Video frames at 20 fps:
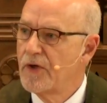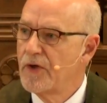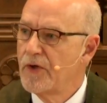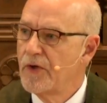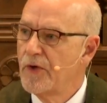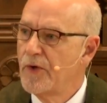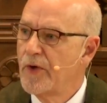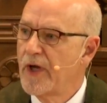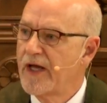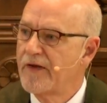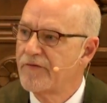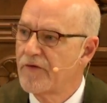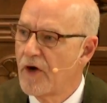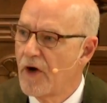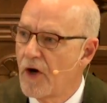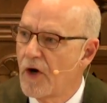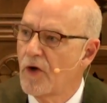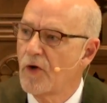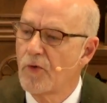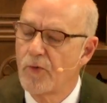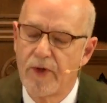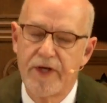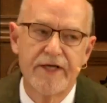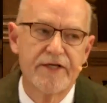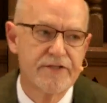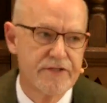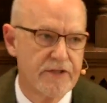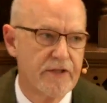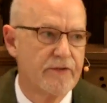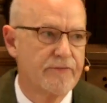who have
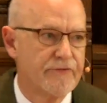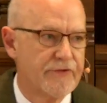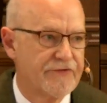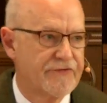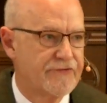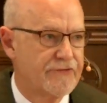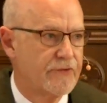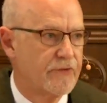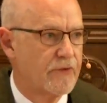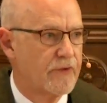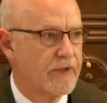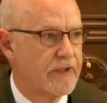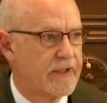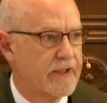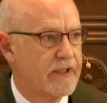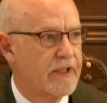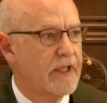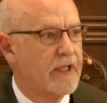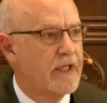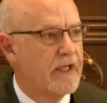always known the story